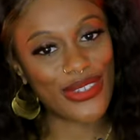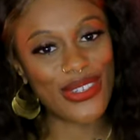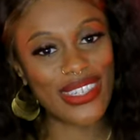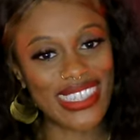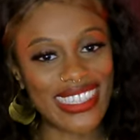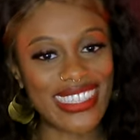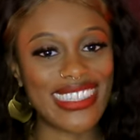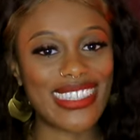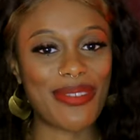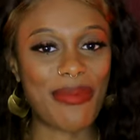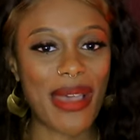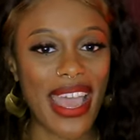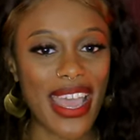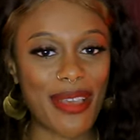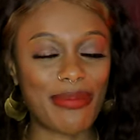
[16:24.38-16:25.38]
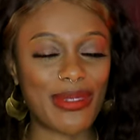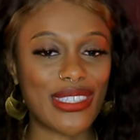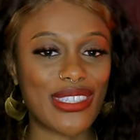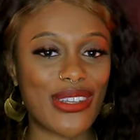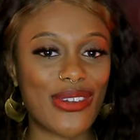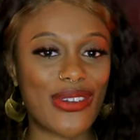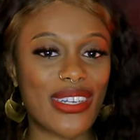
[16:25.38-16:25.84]
you can listen to my
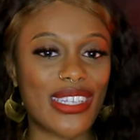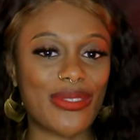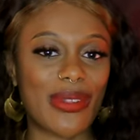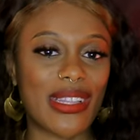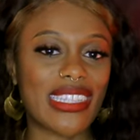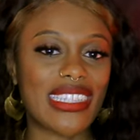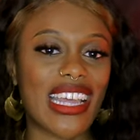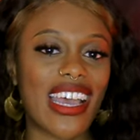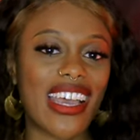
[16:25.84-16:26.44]
episode as well as the